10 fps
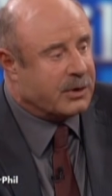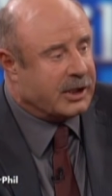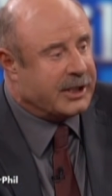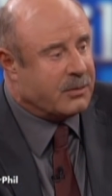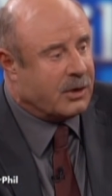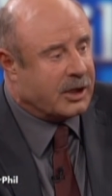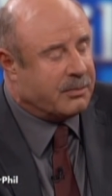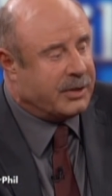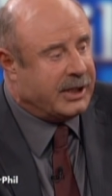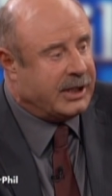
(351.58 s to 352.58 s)
really want
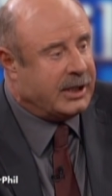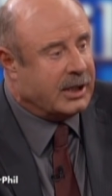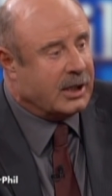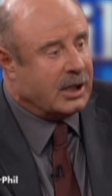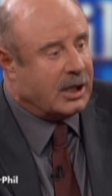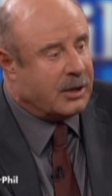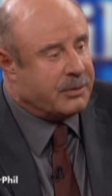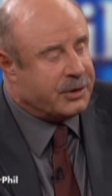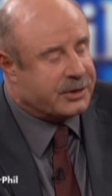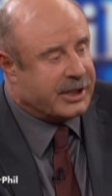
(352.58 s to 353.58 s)
to be a
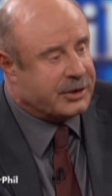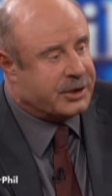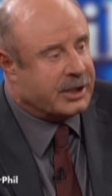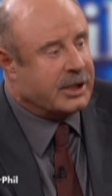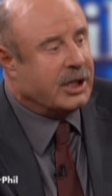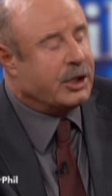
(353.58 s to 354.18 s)
musician,